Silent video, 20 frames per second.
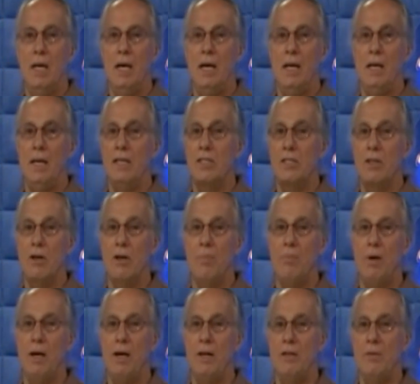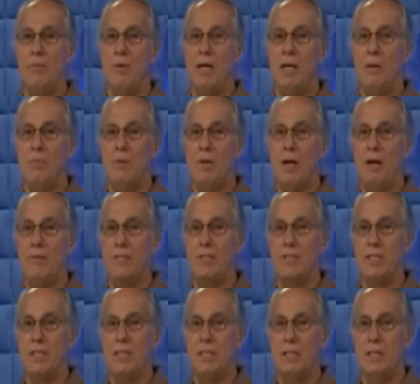It's all part of the Mayan
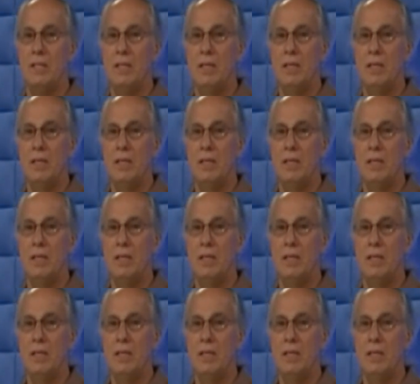prophecy,